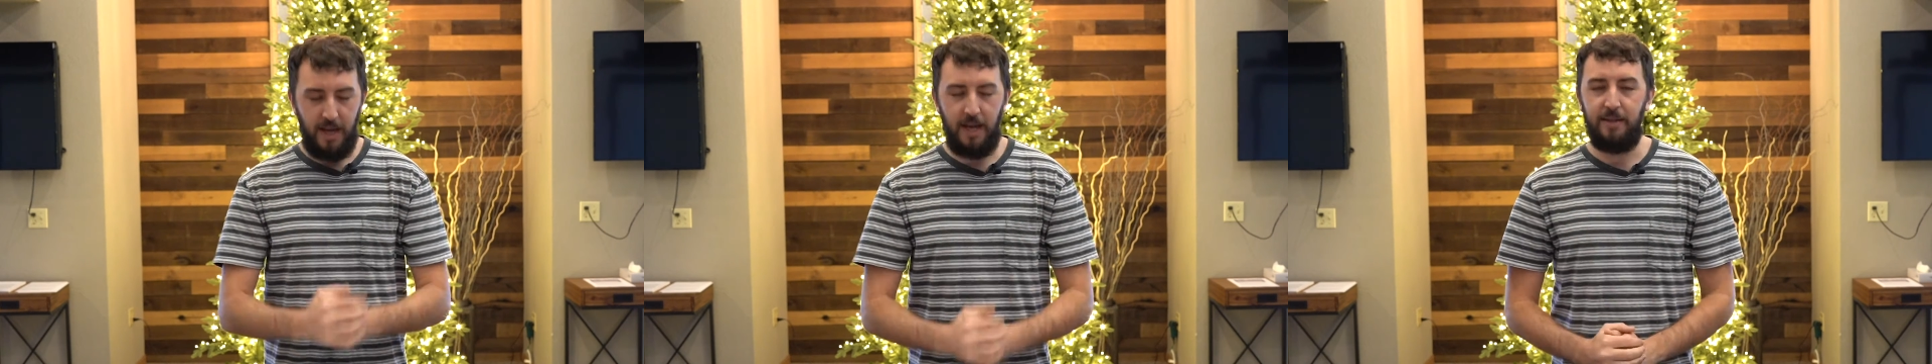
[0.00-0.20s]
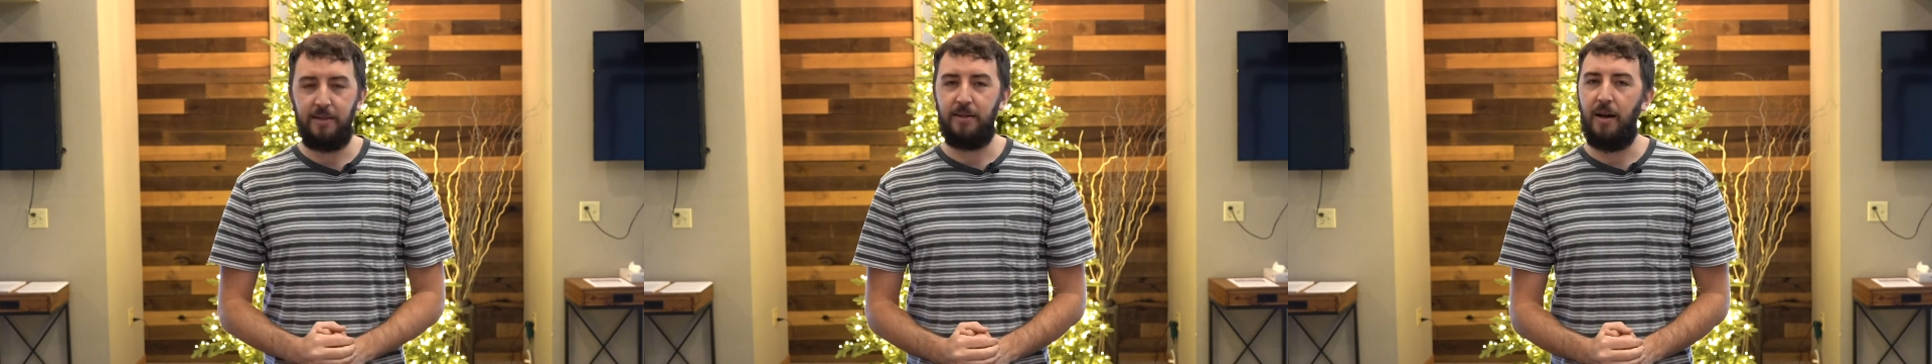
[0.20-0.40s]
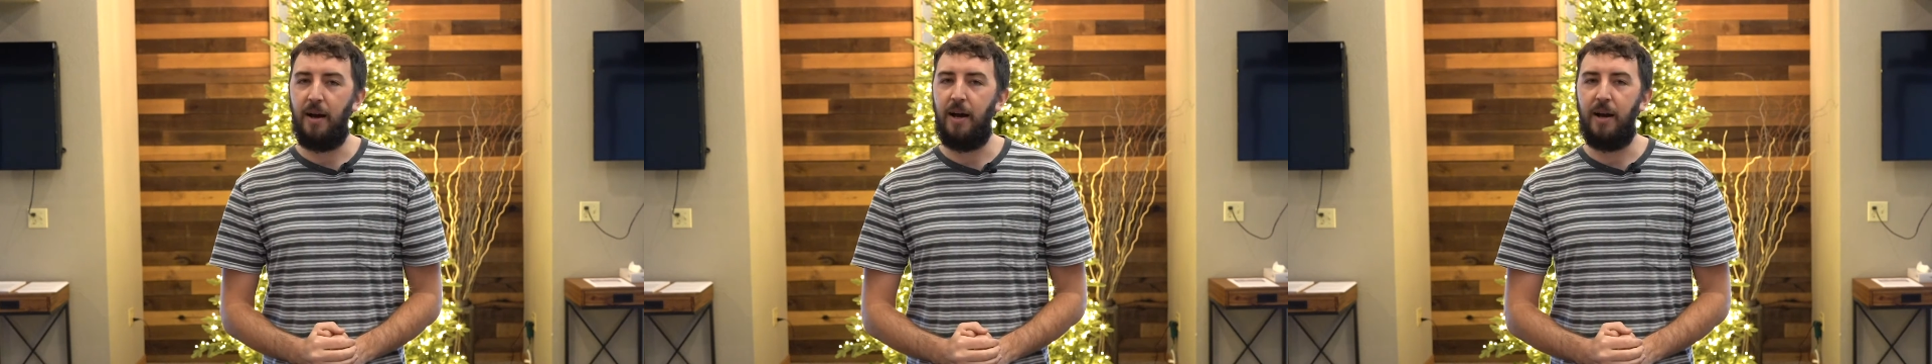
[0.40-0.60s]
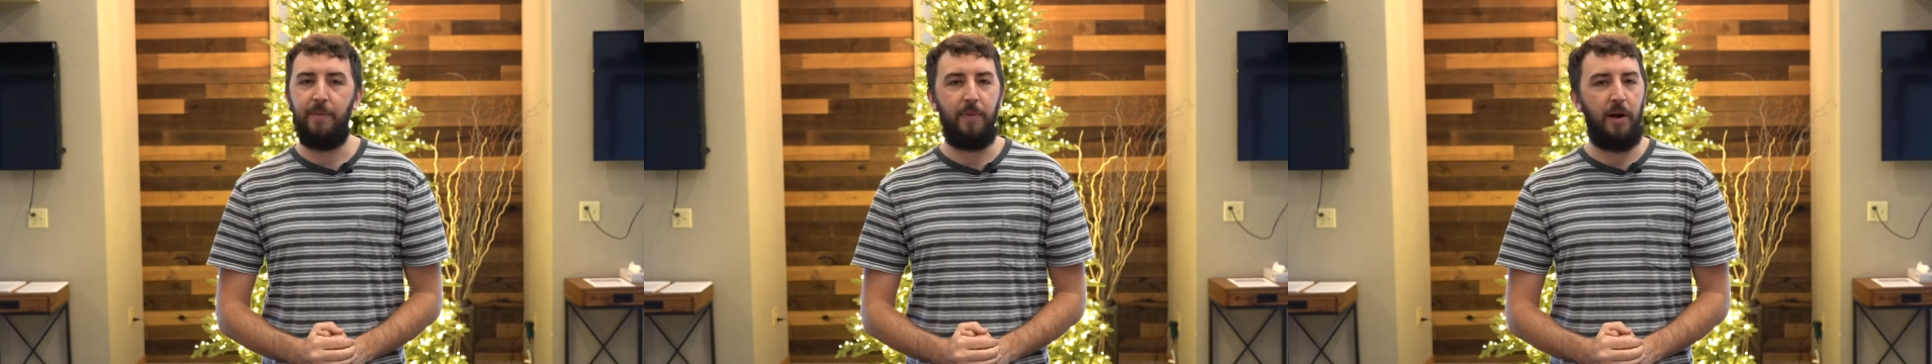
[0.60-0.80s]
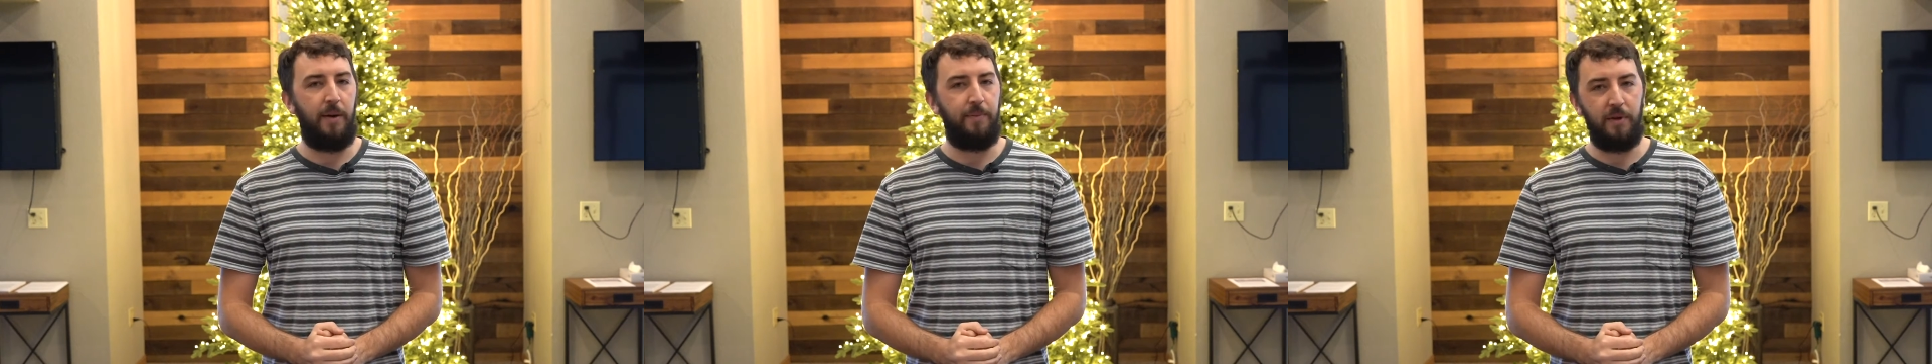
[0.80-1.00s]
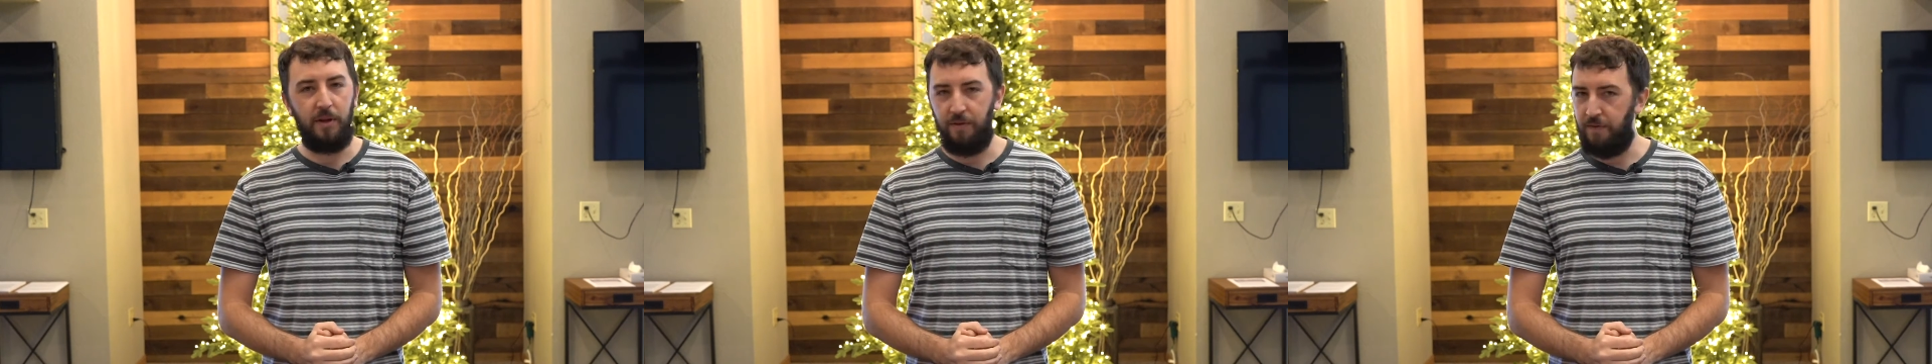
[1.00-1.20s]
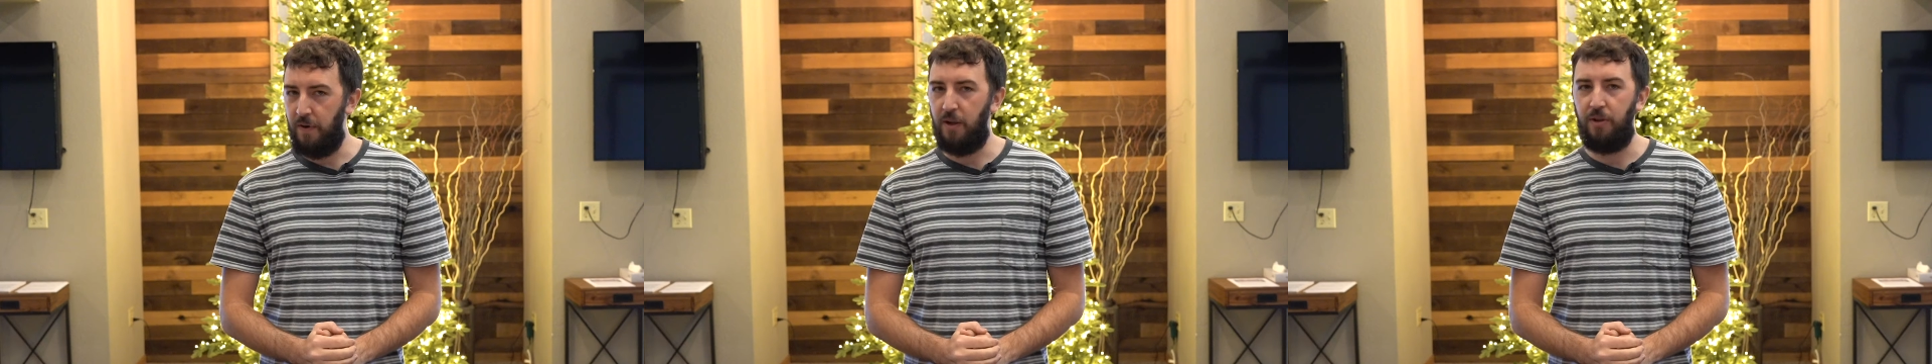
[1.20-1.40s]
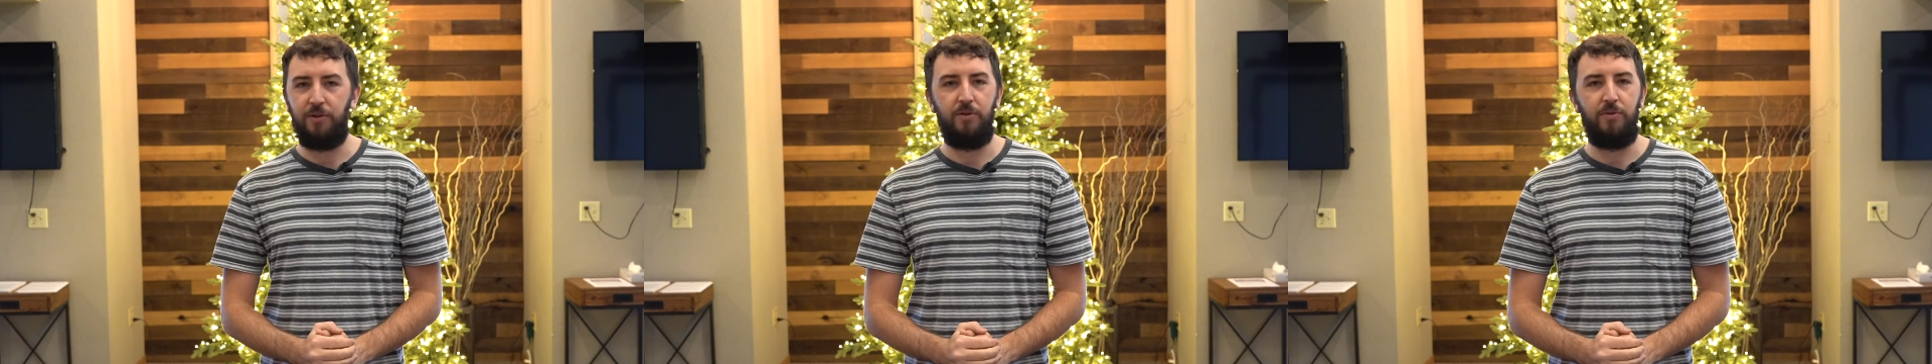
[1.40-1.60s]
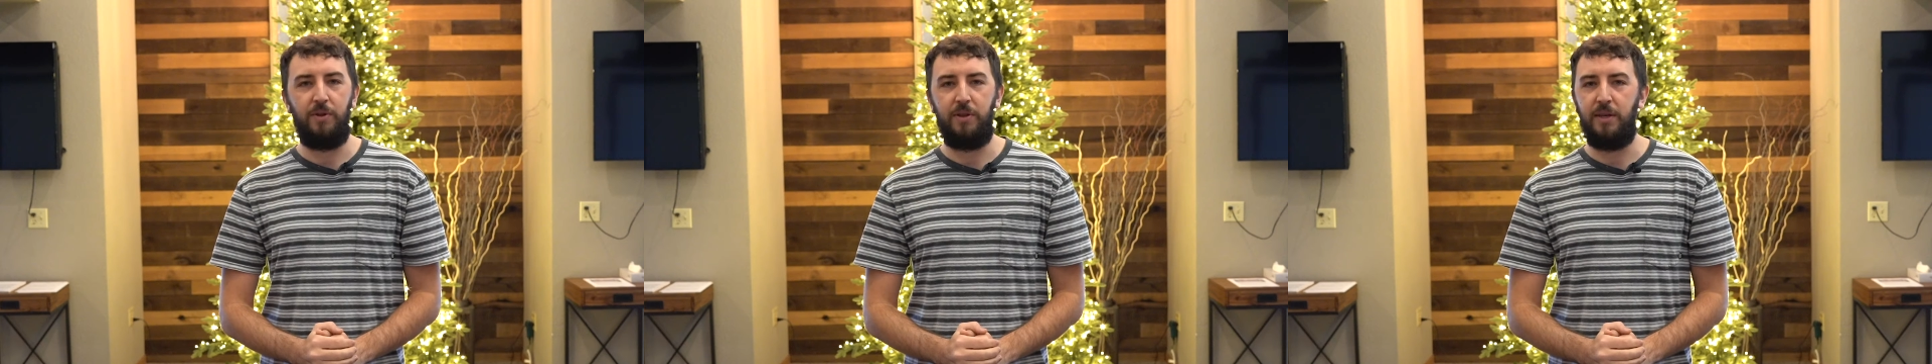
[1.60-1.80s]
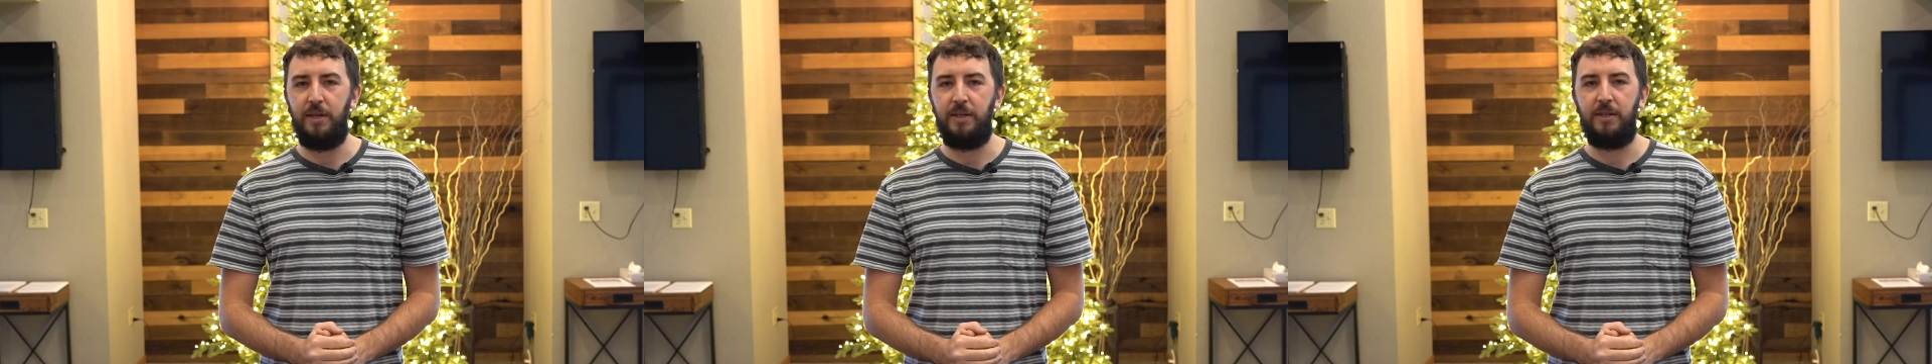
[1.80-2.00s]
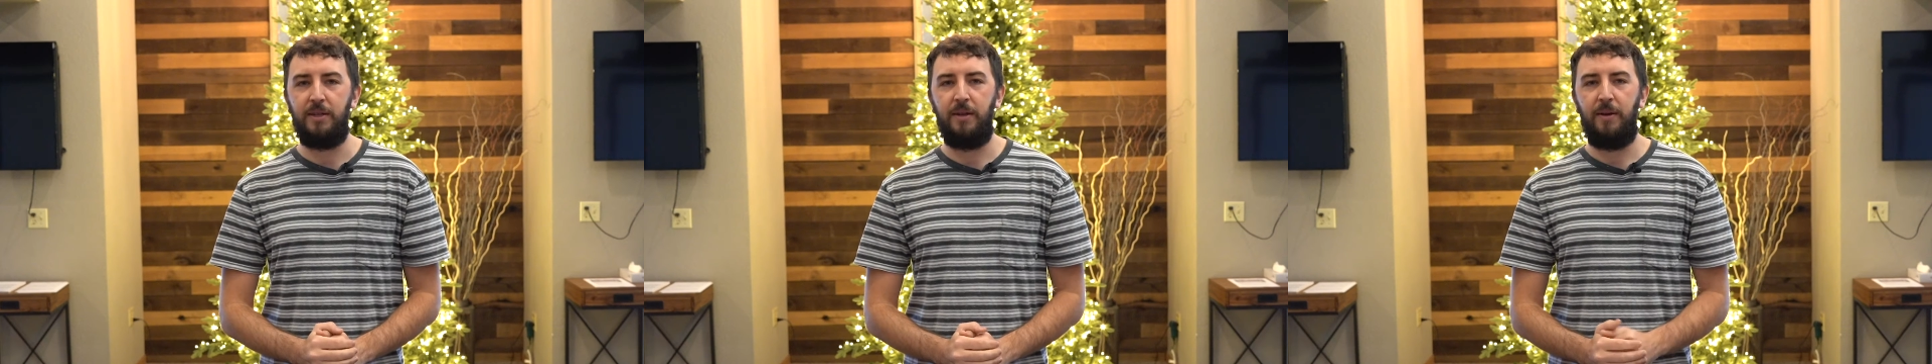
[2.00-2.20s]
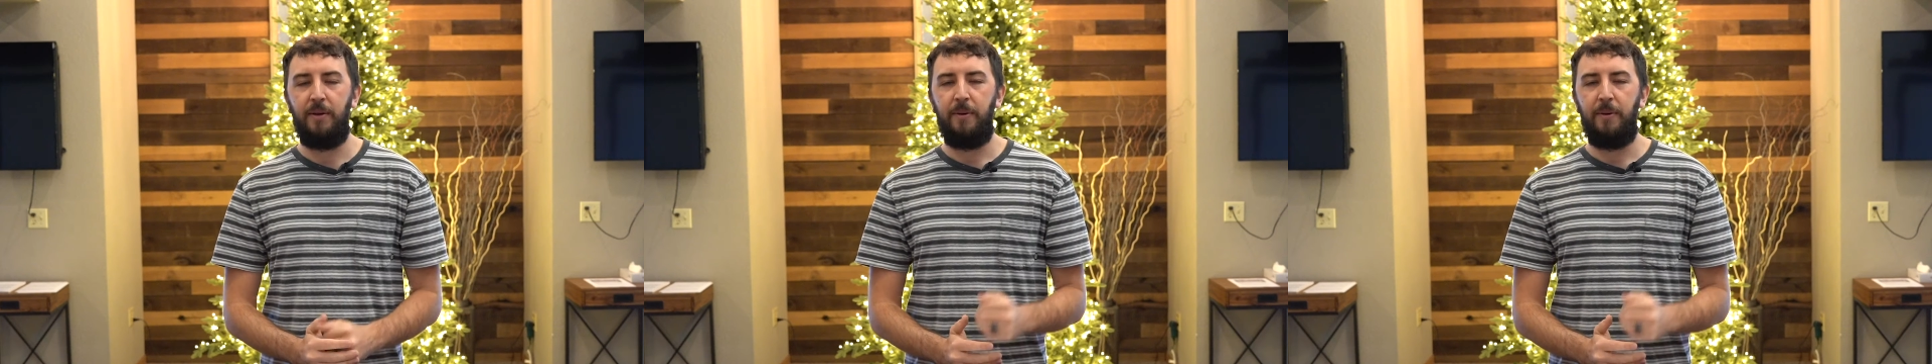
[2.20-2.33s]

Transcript: yes, God, I'm going to follow through with this.